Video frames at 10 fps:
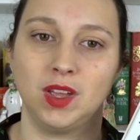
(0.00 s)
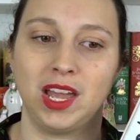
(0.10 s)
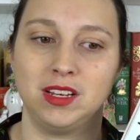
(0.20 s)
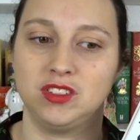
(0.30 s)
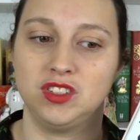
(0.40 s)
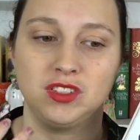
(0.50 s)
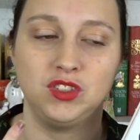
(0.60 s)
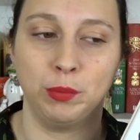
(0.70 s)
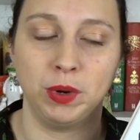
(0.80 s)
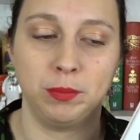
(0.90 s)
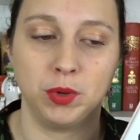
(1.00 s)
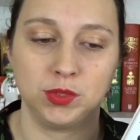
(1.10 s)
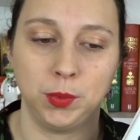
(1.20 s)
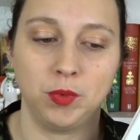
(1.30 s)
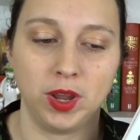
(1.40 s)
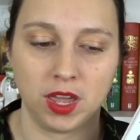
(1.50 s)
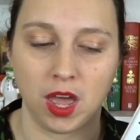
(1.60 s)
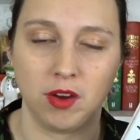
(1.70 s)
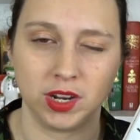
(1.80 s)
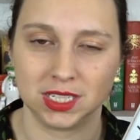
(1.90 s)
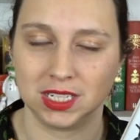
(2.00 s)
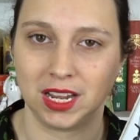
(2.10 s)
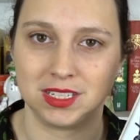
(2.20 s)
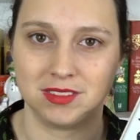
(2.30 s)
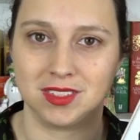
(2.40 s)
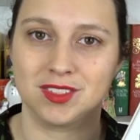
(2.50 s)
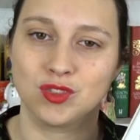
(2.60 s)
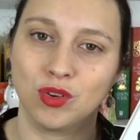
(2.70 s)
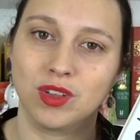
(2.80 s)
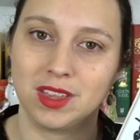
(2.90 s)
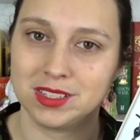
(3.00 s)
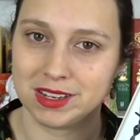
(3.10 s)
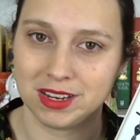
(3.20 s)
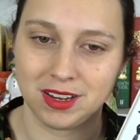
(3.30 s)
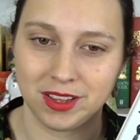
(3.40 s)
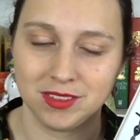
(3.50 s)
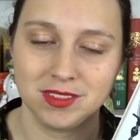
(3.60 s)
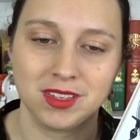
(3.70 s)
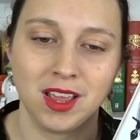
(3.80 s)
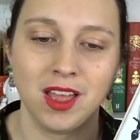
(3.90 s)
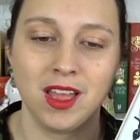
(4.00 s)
and just generally books with reoccurring detectives, are stronger than standalones.